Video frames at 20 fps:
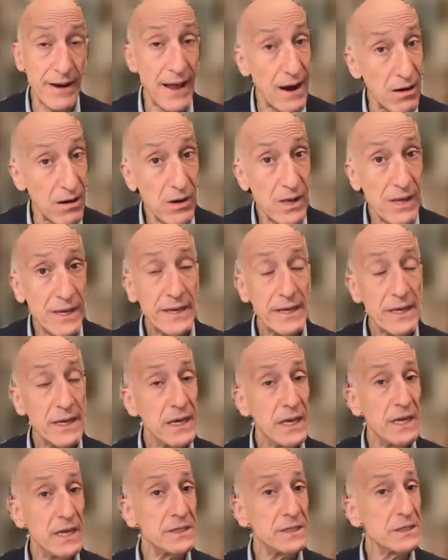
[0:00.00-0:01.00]
Now,
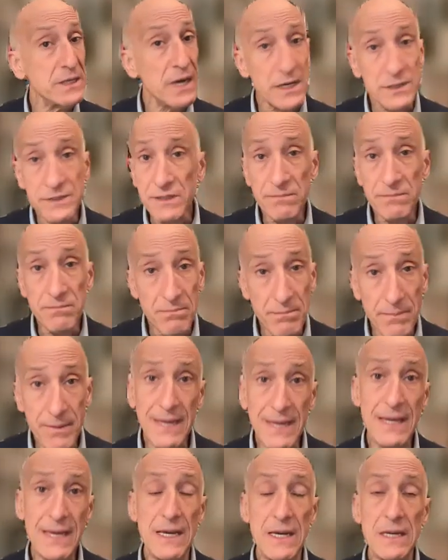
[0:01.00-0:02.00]
it doesn't
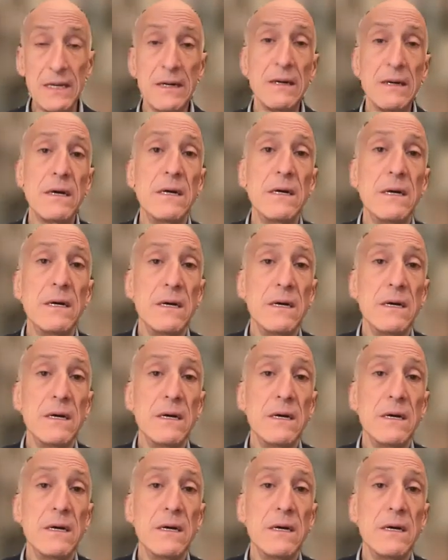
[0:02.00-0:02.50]
mean